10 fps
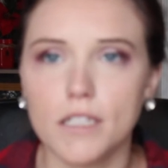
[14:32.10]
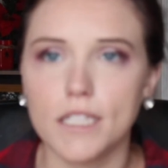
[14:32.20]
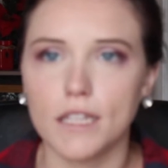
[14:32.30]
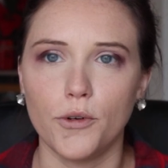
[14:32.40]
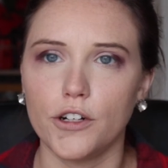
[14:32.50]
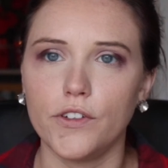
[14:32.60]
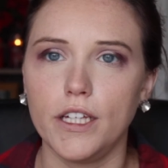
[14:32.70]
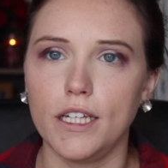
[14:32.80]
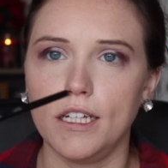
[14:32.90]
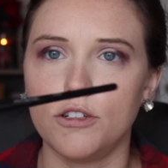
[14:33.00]
going to take
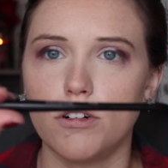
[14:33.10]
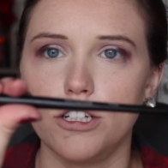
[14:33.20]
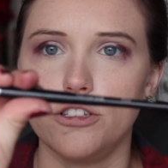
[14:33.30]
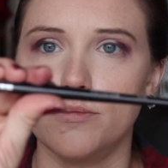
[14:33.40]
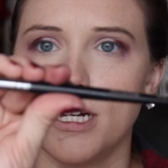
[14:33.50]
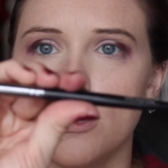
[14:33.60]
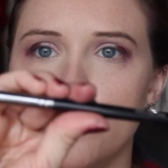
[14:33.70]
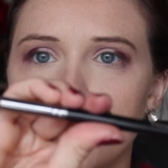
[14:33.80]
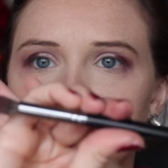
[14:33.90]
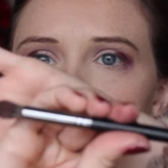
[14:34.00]
Morphe E22
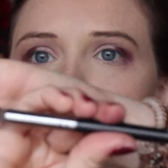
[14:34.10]
brush,